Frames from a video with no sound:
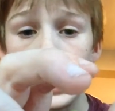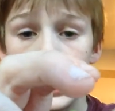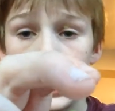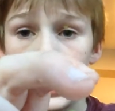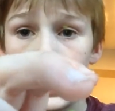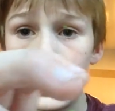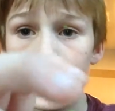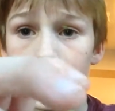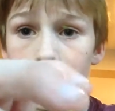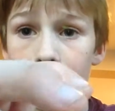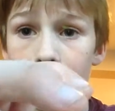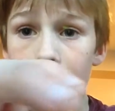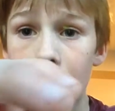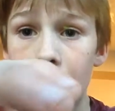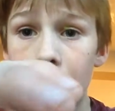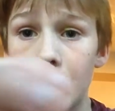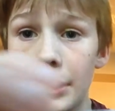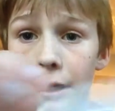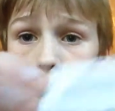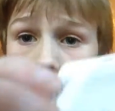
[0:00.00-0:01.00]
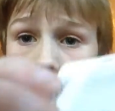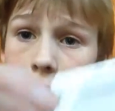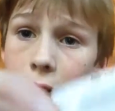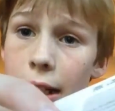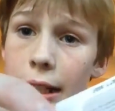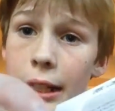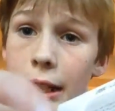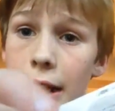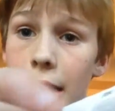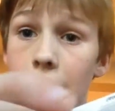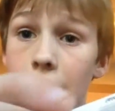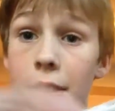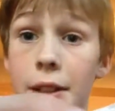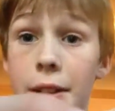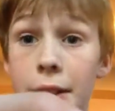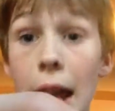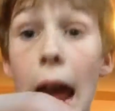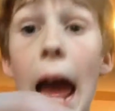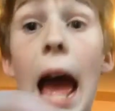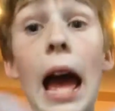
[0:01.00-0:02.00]
and yeah,
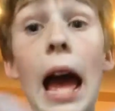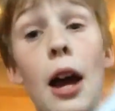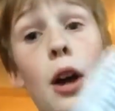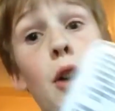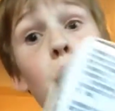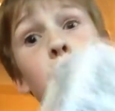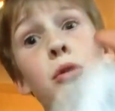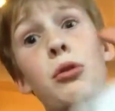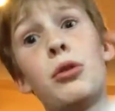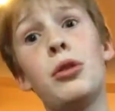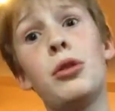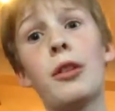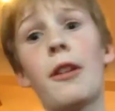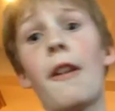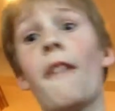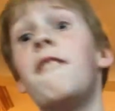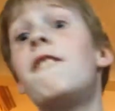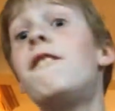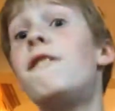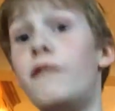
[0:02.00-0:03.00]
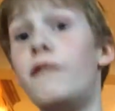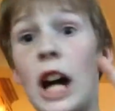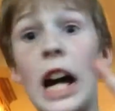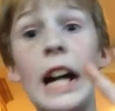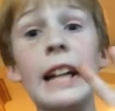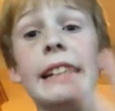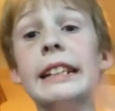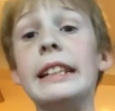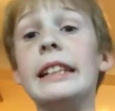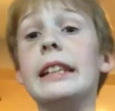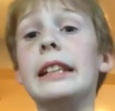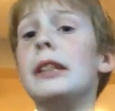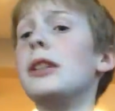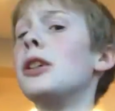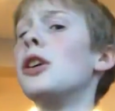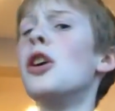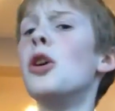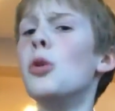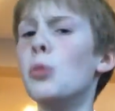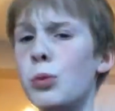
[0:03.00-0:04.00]
now
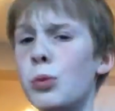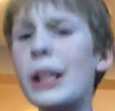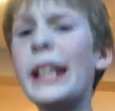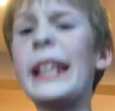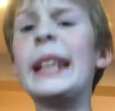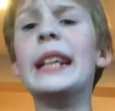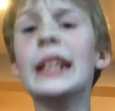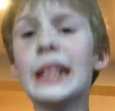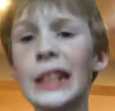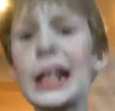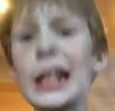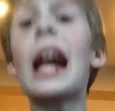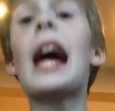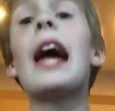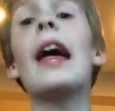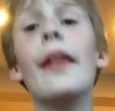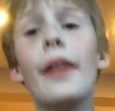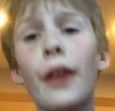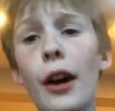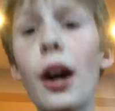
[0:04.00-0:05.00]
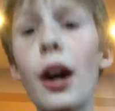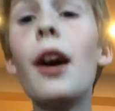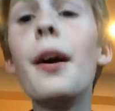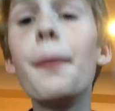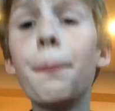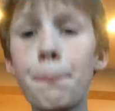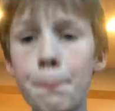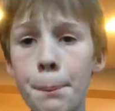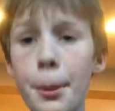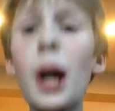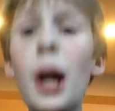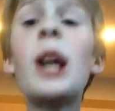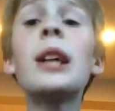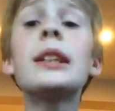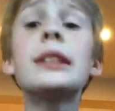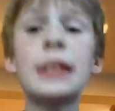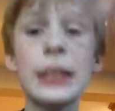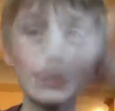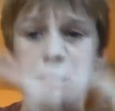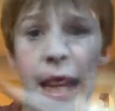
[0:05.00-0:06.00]
finally we shall
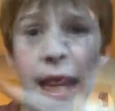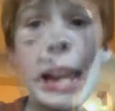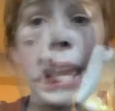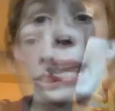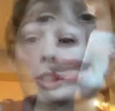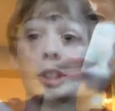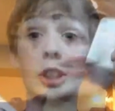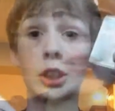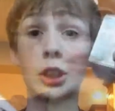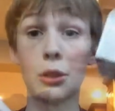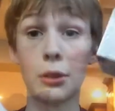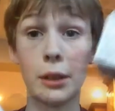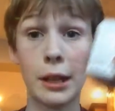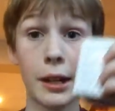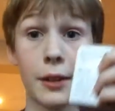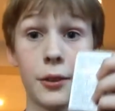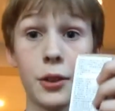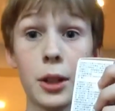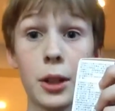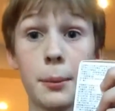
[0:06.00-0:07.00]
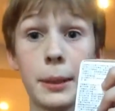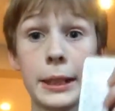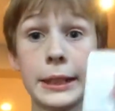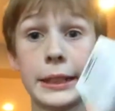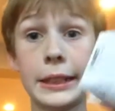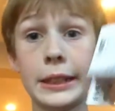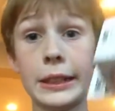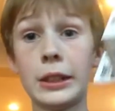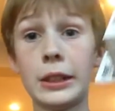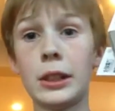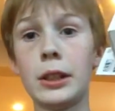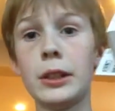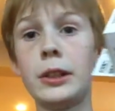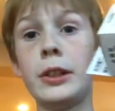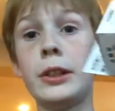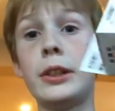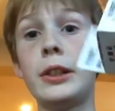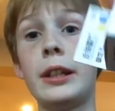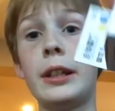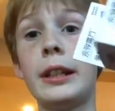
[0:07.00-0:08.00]
unbox it. So now I've got my
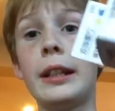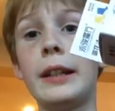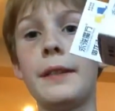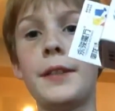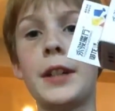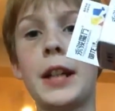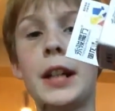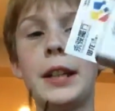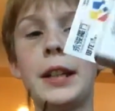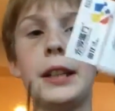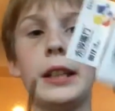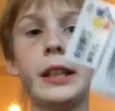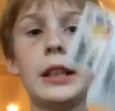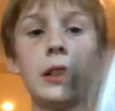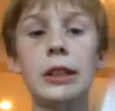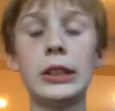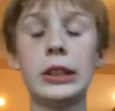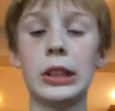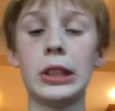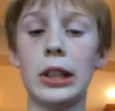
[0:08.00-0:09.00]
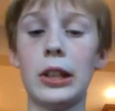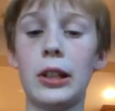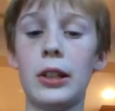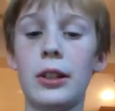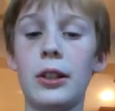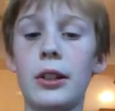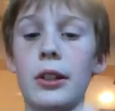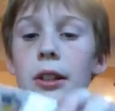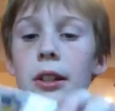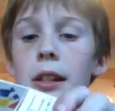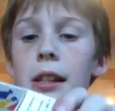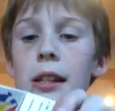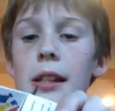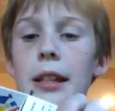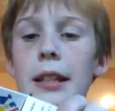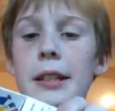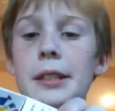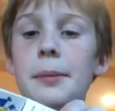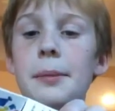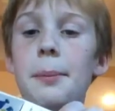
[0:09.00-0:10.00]
scissors and I've got this, so
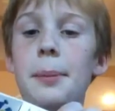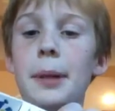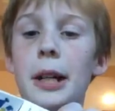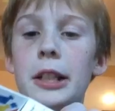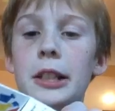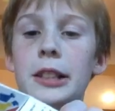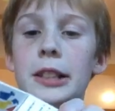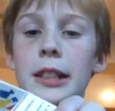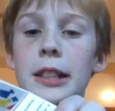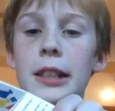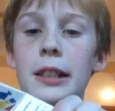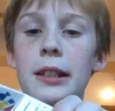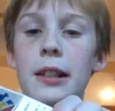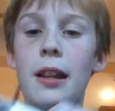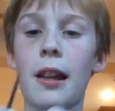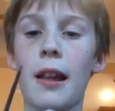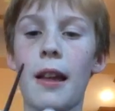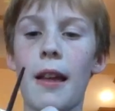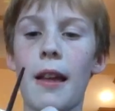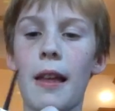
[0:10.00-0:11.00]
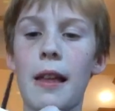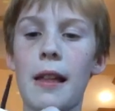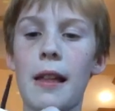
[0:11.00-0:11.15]
let's unbox it.